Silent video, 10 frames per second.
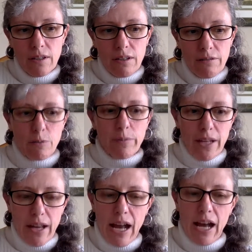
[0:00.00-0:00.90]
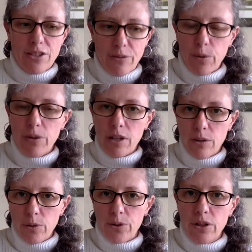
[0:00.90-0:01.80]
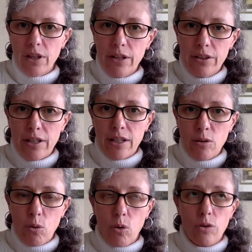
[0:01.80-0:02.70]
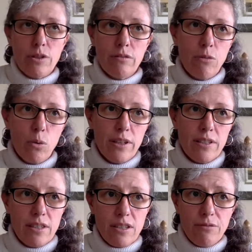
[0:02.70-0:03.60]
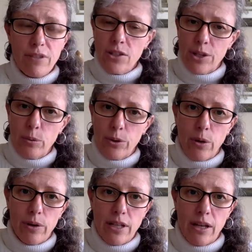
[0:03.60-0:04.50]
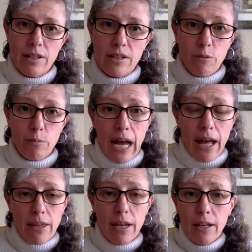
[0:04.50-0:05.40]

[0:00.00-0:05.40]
for me to ask for either clarity or to voice, this feels like we're going down a different path.